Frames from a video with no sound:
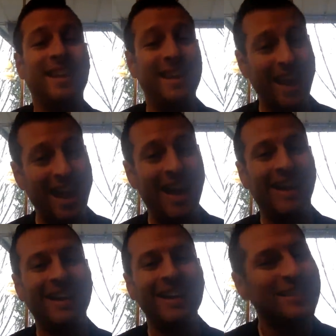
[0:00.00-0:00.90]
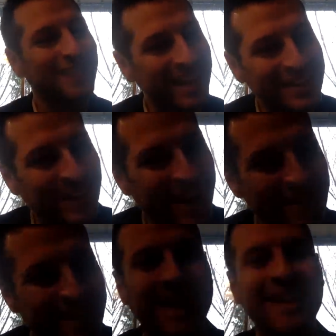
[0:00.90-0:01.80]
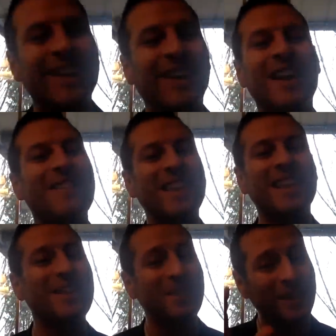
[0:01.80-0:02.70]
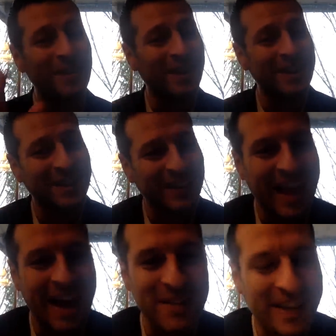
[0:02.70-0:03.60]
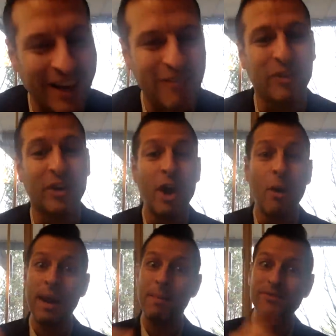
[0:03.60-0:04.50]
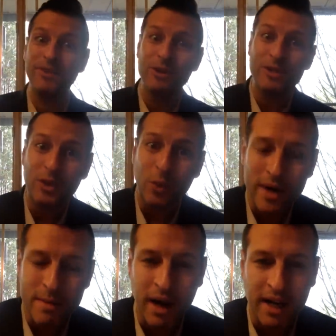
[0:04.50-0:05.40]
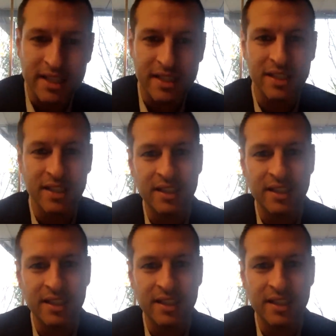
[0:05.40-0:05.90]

Yeah. So that's what I mean. You know what I mean? You really want to do that. Be careful. What happens if it goes to 20 bucks?